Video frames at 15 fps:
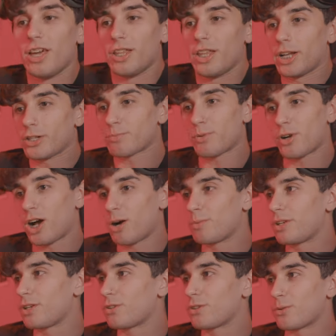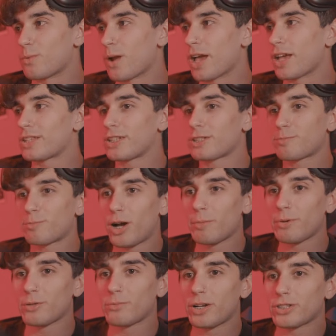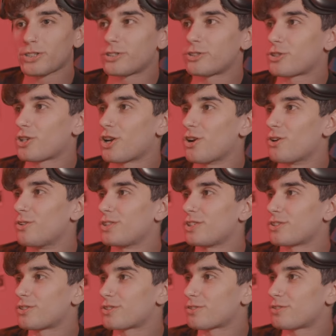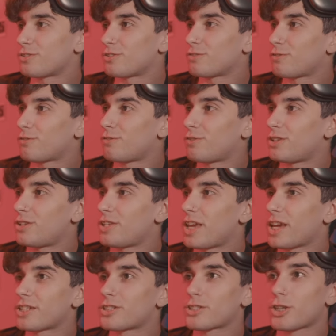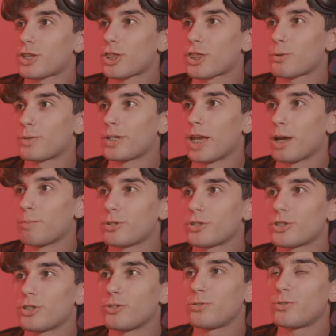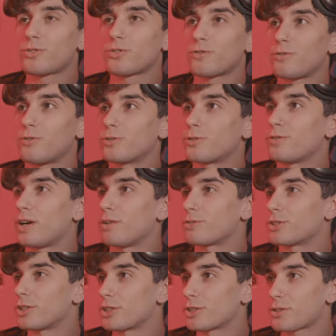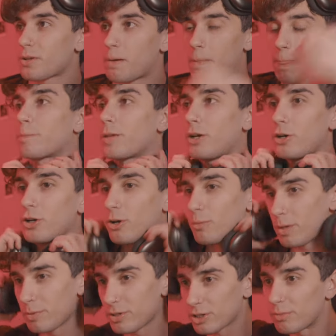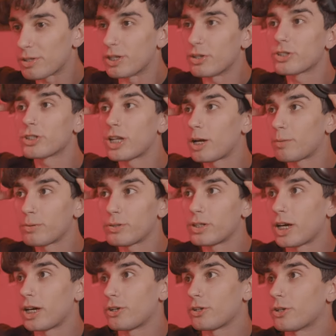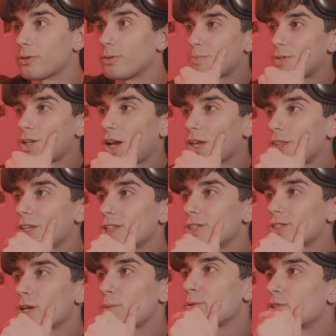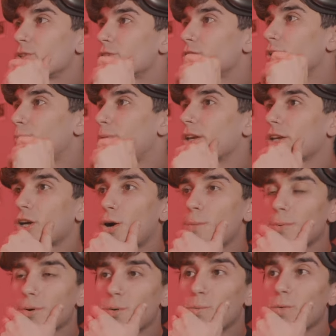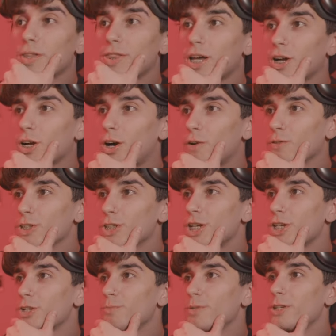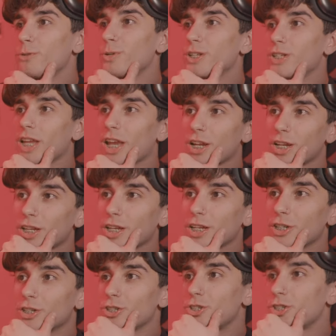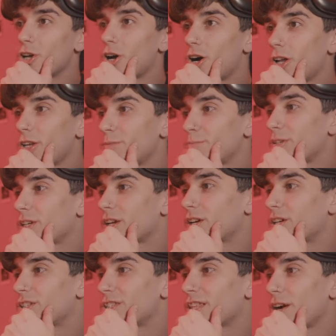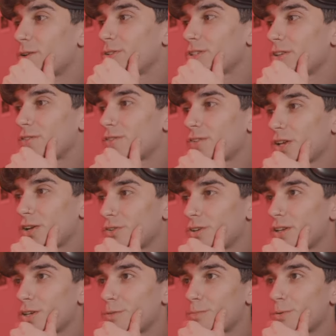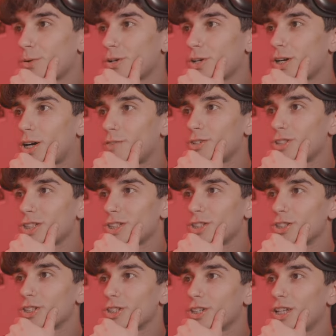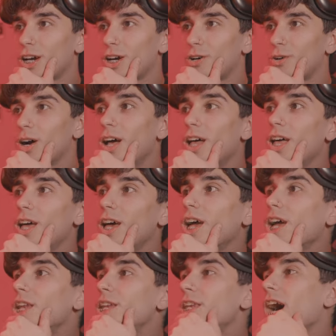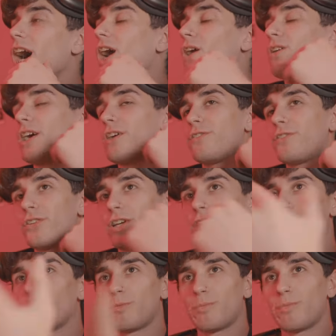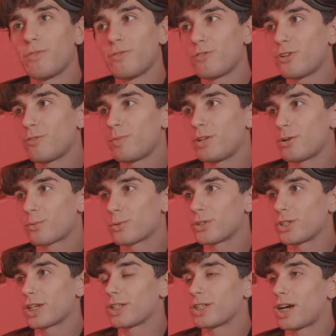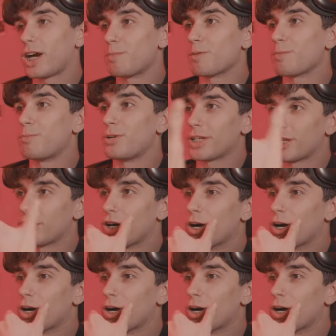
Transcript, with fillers: that's probably the rat. That's probably the rest of the show in these next three episodes, four, five, six. I don't know, maybe something else could happen. I don't know. But I think this episode is going to pick up with that conversation between Danny and John because that was a very important conversation. Now, now I feel like would would have been a really good time to bring it